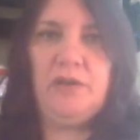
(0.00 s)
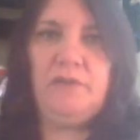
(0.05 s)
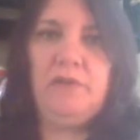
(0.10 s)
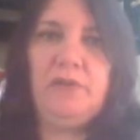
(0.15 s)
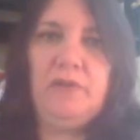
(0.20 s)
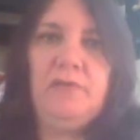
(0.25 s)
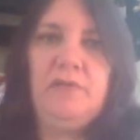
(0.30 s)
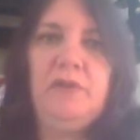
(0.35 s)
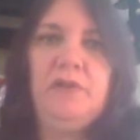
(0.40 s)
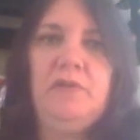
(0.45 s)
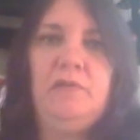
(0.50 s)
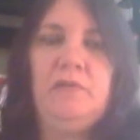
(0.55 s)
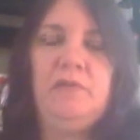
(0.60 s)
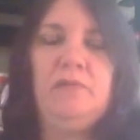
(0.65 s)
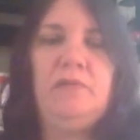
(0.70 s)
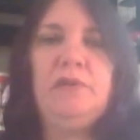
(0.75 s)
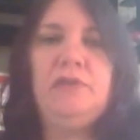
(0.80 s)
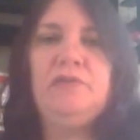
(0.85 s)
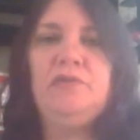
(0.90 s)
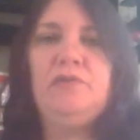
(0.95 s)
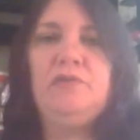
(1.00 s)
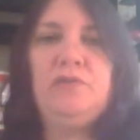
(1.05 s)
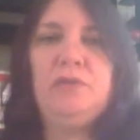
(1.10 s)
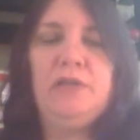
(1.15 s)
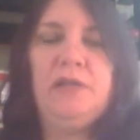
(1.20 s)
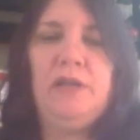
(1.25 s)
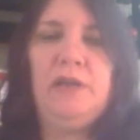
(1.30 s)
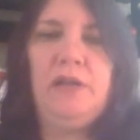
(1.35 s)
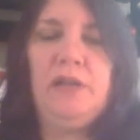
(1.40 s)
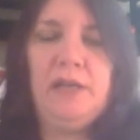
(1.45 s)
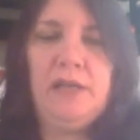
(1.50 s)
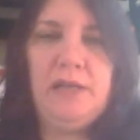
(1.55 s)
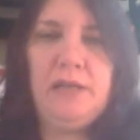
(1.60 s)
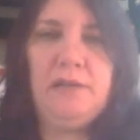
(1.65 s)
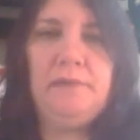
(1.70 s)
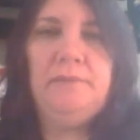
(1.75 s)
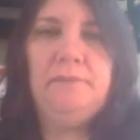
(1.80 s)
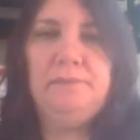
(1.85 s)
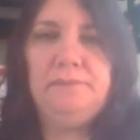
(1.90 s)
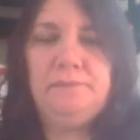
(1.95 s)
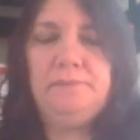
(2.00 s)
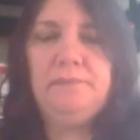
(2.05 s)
I've lived in western North Carolina,